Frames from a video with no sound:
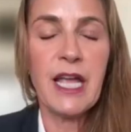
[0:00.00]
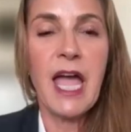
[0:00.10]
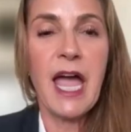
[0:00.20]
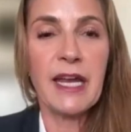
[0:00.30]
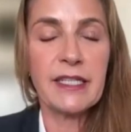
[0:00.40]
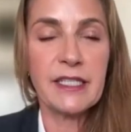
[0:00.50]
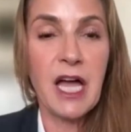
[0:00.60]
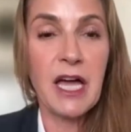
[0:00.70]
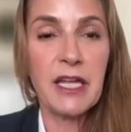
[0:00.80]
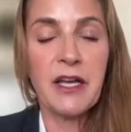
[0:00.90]
and is
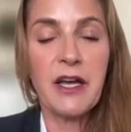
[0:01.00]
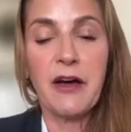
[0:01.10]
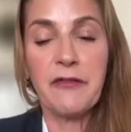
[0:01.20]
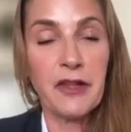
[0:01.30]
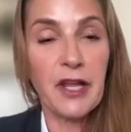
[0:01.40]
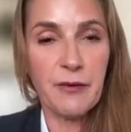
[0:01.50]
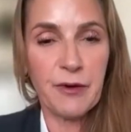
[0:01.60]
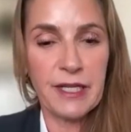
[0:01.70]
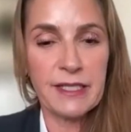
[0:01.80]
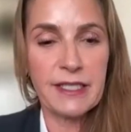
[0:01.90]
not a flight
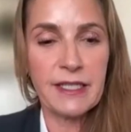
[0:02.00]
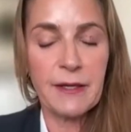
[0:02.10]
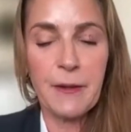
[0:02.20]
risk.